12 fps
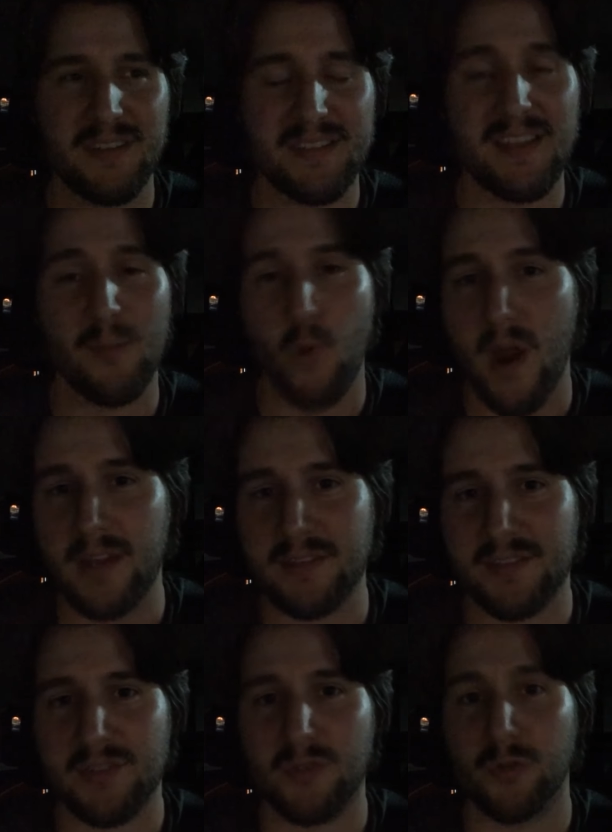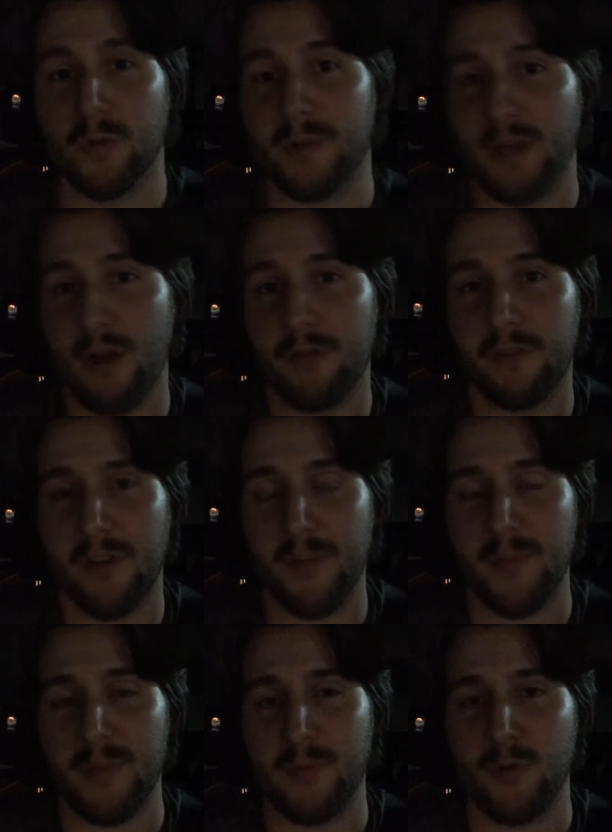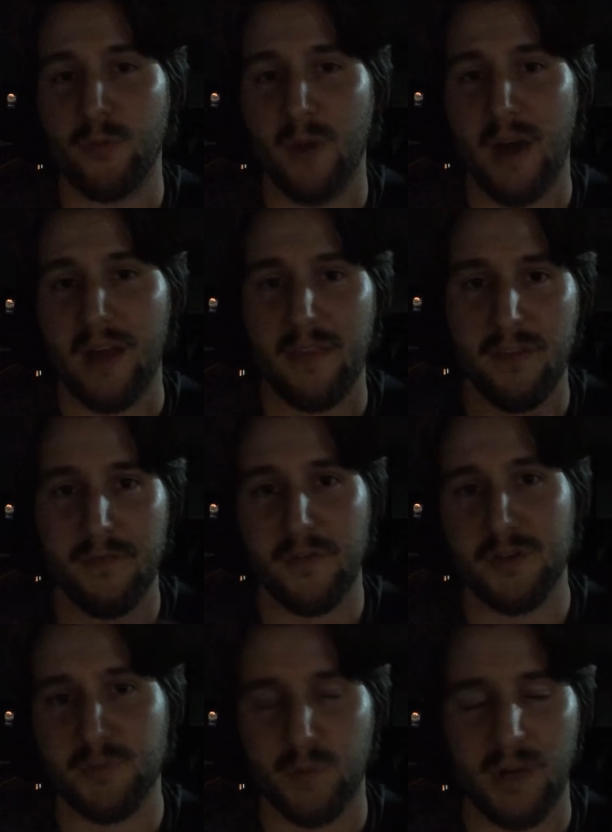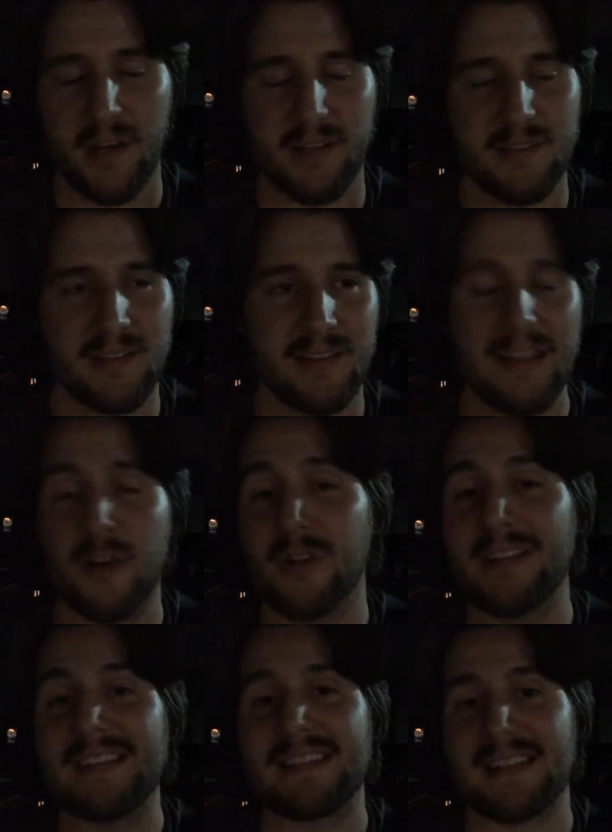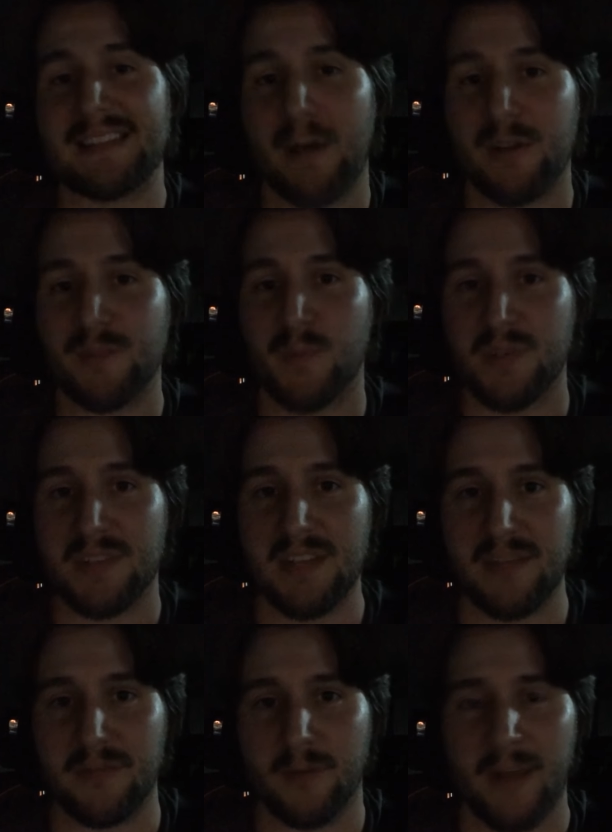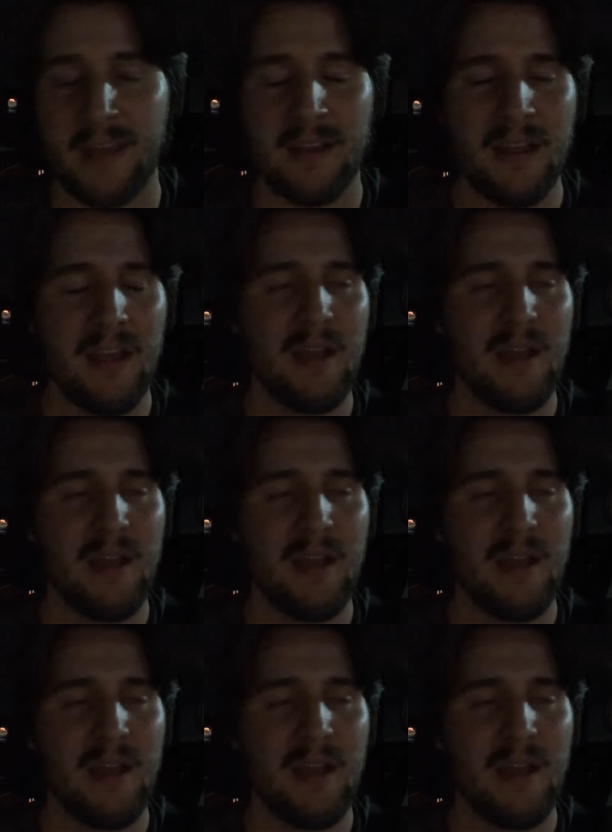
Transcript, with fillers: in some ways screwing over all the people who bought the first product, or at least that's how it's perceived, right?